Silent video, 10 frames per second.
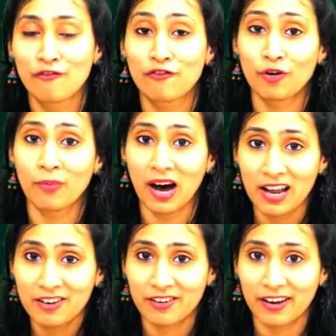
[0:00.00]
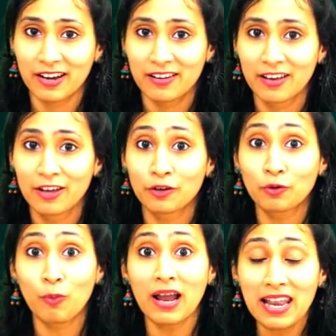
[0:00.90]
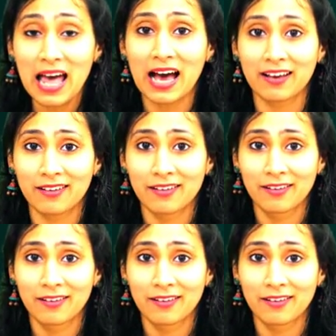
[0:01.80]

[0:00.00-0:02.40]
from 100 to 1 lakh.